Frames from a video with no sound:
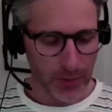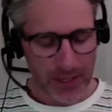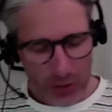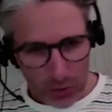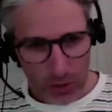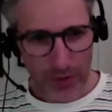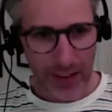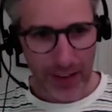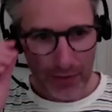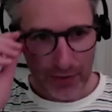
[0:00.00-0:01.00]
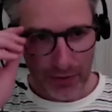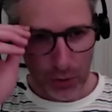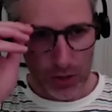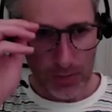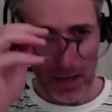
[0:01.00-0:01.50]
that we sort of have
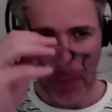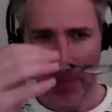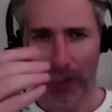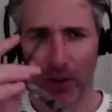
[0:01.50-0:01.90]
talked about,